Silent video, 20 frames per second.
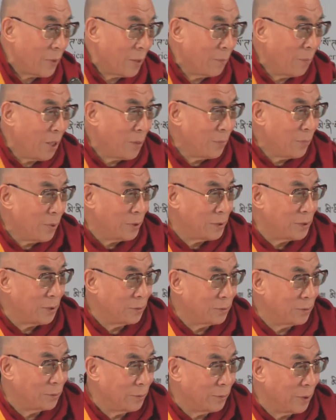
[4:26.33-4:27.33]
my
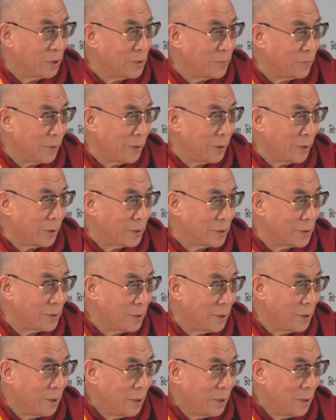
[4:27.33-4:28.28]
personal sort of experience,